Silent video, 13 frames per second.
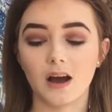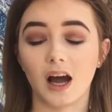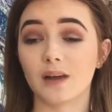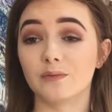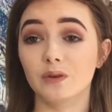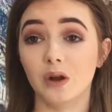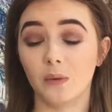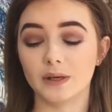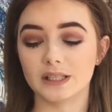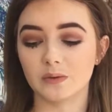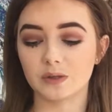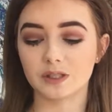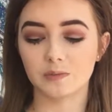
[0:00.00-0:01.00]
I have no
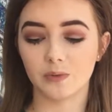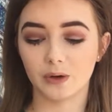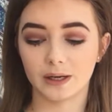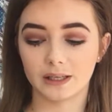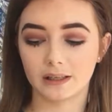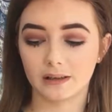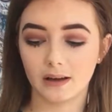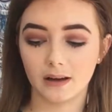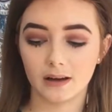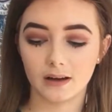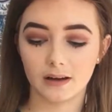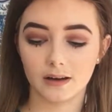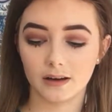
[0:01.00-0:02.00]
idea what to bring,
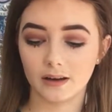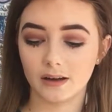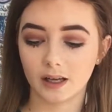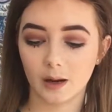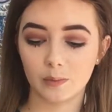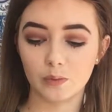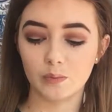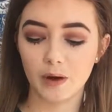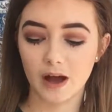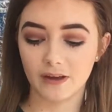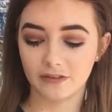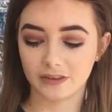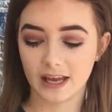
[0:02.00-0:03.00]
a couple
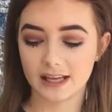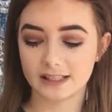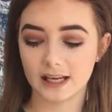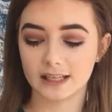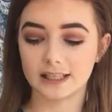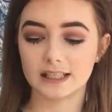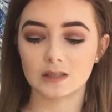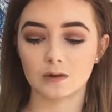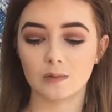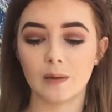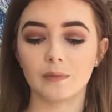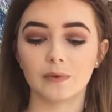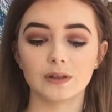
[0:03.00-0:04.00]
birthdays that I need to
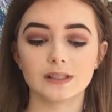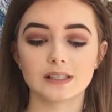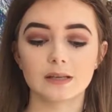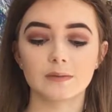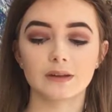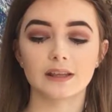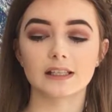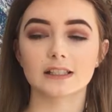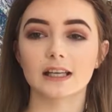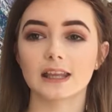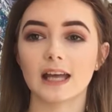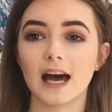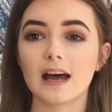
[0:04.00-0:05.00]
remember, and similar things
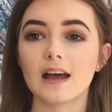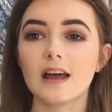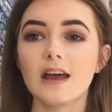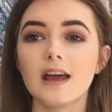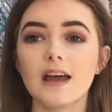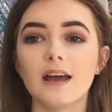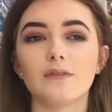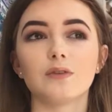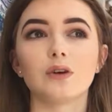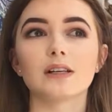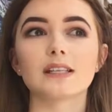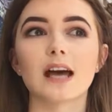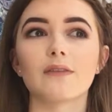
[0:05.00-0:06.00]
like that. If you
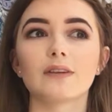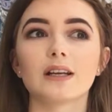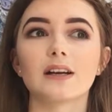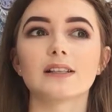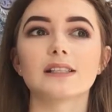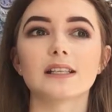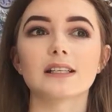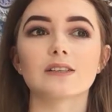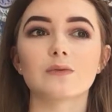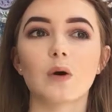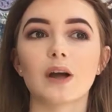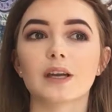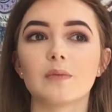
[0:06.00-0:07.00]
guys have any ideas of
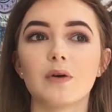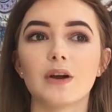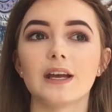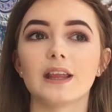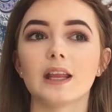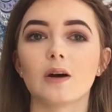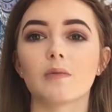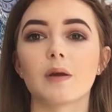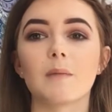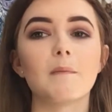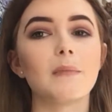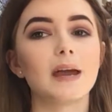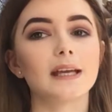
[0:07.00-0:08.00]
what I could put in, that would be
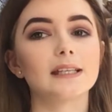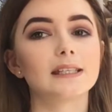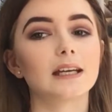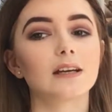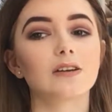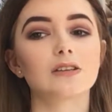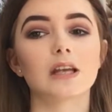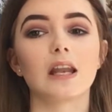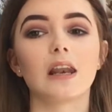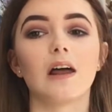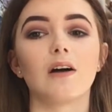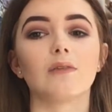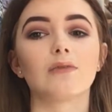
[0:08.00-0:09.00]
amazing, because I
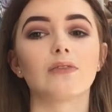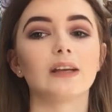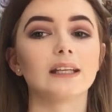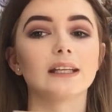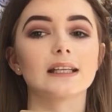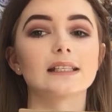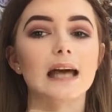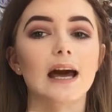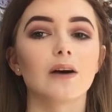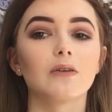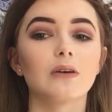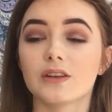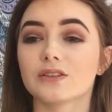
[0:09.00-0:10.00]
love filling this
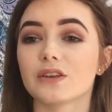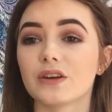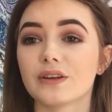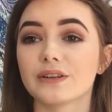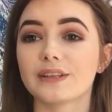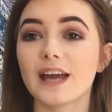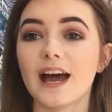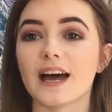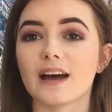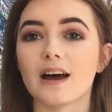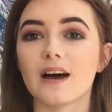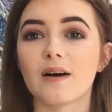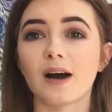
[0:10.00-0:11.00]
out. So
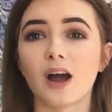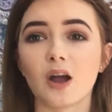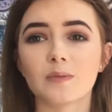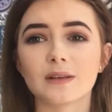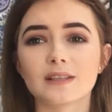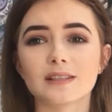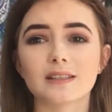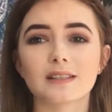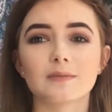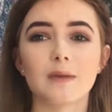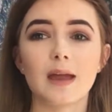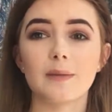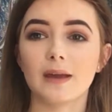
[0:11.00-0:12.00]
yeah, I hope this has
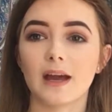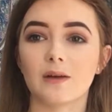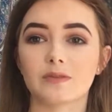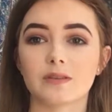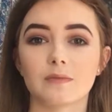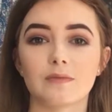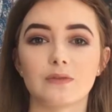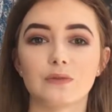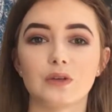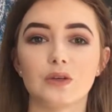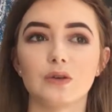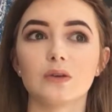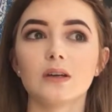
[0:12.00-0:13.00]
maybe helped some of
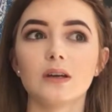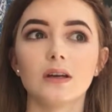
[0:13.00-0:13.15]
you